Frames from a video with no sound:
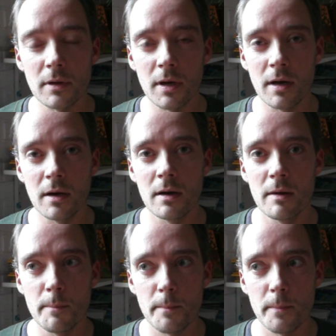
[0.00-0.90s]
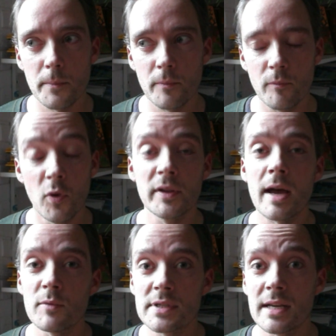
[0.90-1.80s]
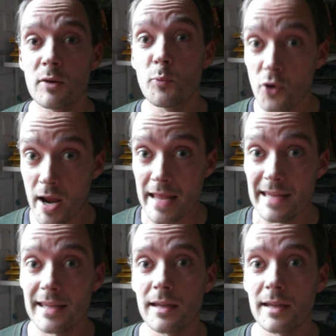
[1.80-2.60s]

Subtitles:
Well, that was a little break.